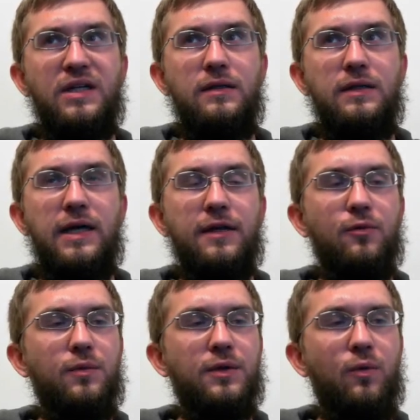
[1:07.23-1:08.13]
yeah,
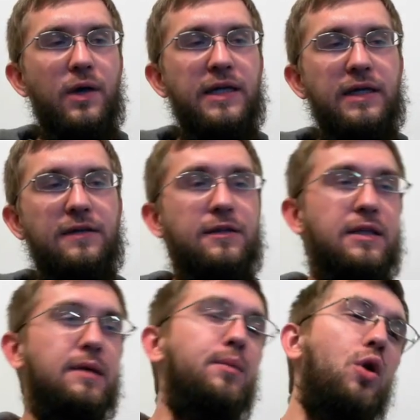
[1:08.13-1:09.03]

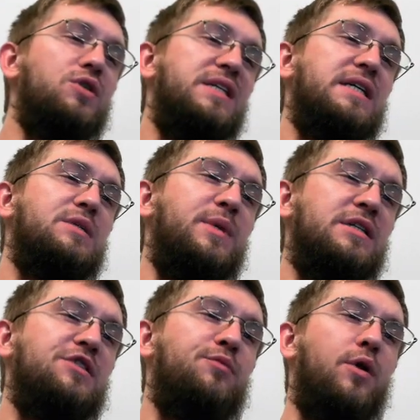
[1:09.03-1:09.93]
the most
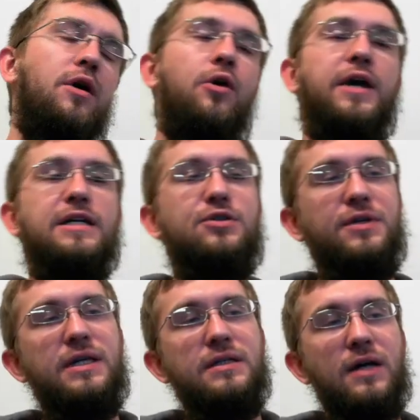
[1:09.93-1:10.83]
expensive part. Okay, so
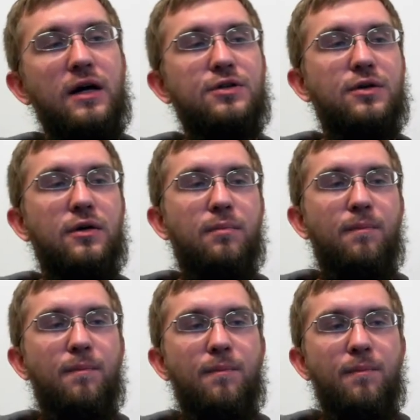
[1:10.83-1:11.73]
the inductor
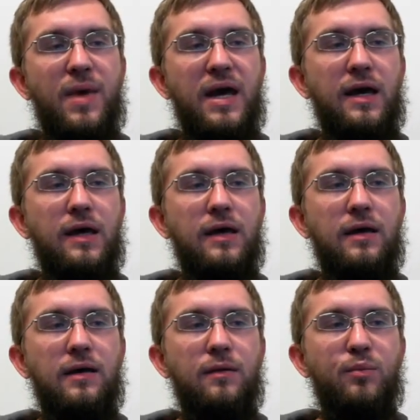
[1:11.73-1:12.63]

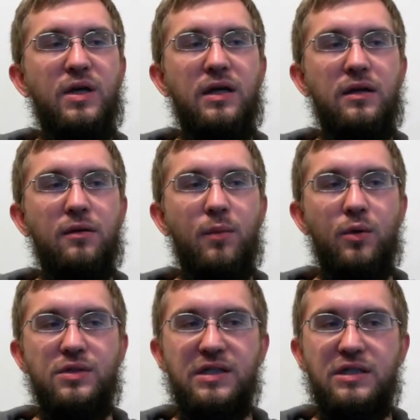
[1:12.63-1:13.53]
may be the
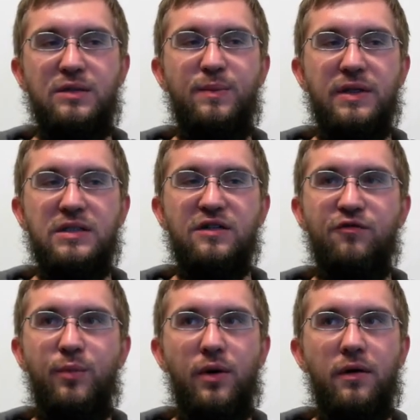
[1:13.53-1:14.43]
most
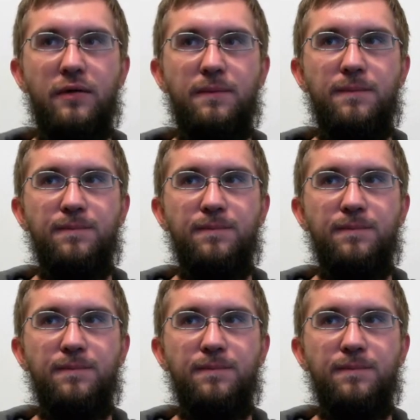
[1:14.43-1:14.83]
expensive part.